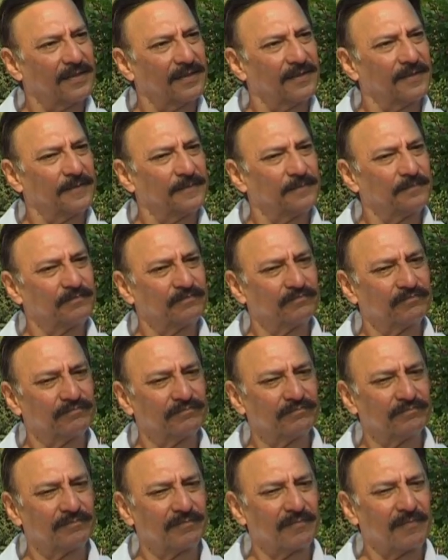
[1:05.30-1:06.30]
it's
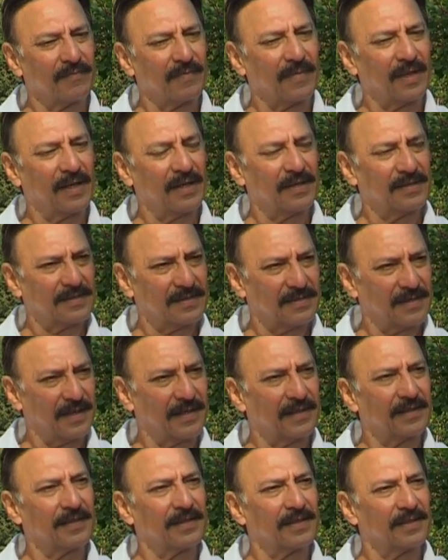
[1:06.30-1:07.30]

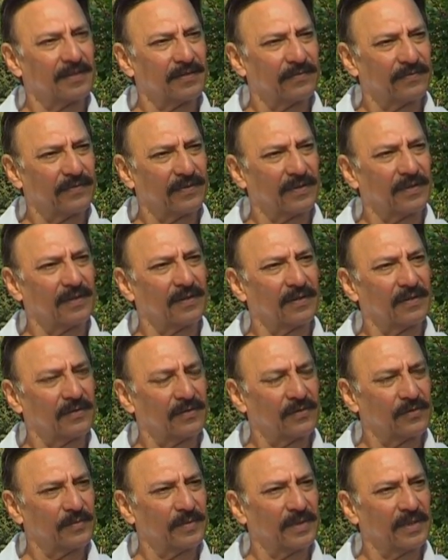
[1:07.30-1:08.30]
slightly
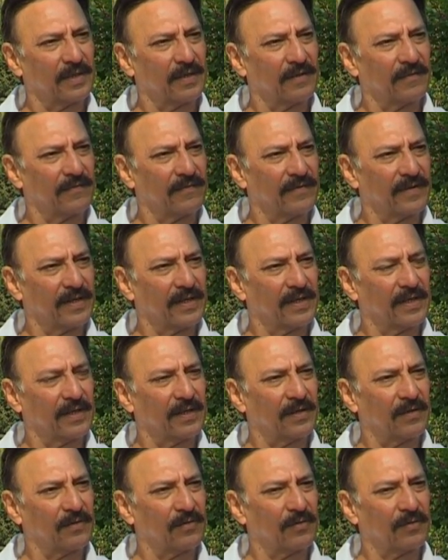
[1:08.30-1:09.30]
difficult to be
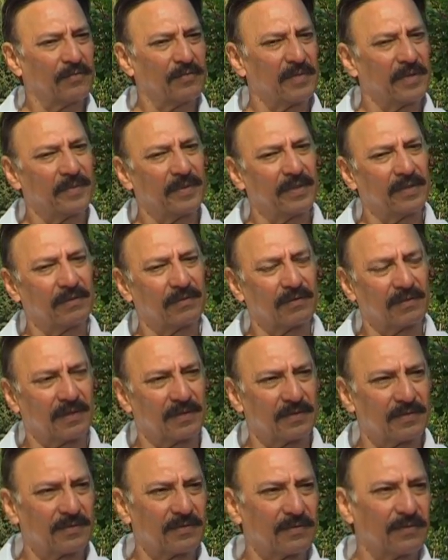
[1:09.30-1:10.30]
aware or maybe to
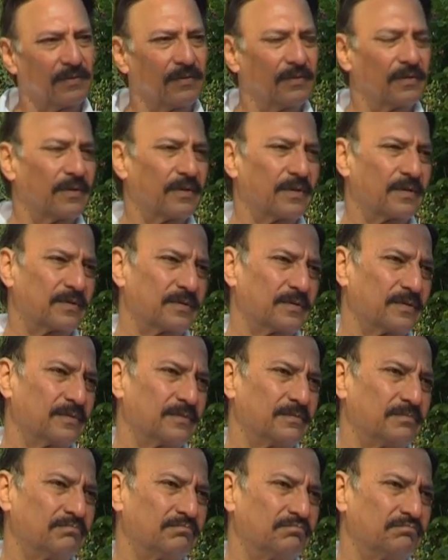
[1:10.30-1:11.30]
control or to...
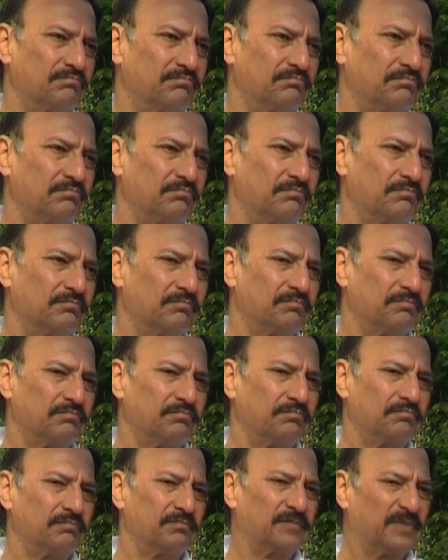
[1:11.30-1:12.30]

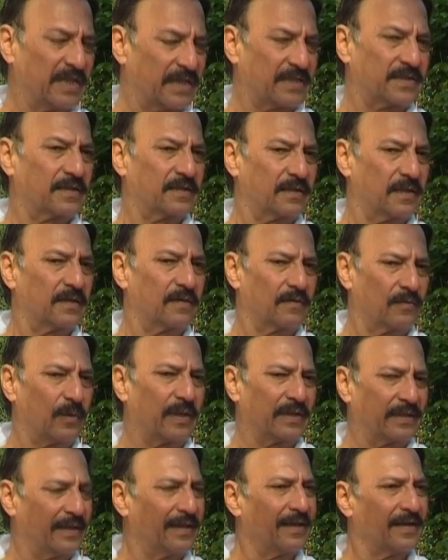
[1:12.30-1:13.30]
Yes,
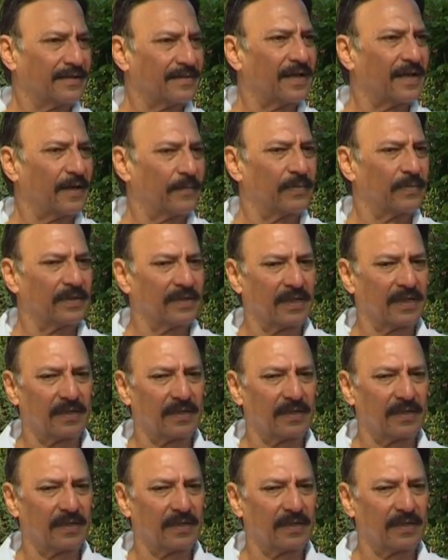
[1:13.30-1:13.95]
one thing has happened,